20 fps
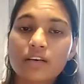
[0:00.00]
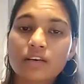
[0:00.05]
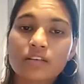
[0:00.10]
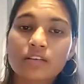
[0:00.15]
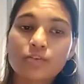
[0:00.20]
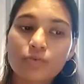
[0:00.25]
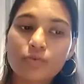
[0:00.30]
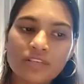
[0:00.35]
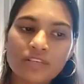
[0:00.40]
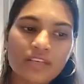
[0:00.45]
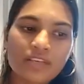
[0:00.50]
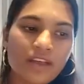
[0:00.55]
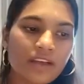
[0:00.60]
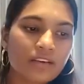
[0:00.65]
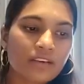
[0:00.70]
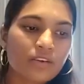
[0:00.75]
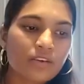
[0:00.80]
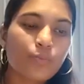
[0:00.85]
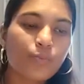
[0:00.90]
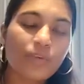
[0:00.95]

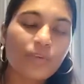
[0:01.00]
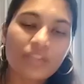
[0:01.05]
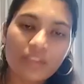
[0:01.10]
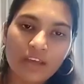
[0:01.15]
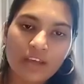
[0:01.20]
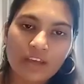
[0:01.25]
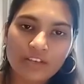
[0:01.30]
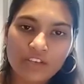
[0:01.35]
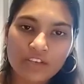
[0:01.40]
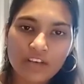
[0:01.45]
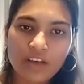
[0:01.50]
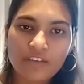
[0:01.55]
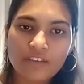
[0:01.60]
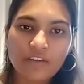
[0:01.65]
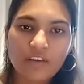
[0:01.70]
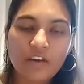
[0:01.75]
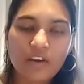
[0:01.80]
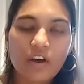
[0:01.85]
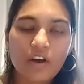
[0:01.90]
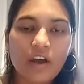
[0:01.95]
associated with HIV
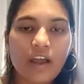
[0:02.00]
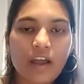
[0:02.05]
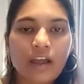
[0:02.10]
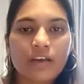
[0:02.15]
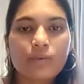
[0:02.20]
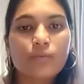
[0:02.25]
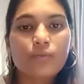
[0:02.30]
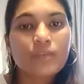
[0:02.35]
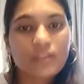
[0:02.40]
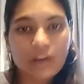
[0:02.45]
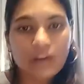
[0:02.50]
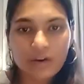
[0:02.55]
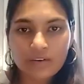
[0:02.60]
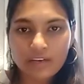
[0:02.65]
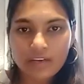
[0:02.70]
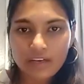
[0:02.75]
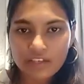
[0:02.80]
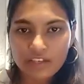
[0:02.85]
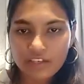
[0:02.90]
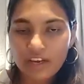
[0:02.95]
and without
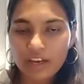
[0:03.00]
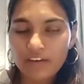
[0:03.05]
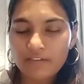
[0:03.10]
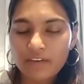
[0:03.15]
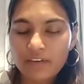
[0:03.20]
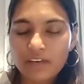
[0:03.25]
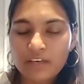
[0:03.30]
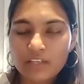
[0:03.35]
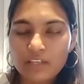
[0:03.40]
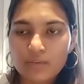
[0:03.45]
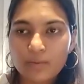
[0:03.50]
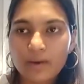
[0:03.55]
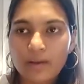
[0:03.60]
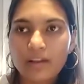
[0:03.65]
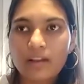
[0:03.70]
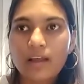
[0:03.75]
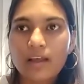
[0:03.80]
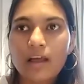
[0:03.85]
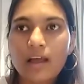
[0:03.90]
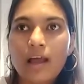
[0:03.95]
HIV as well.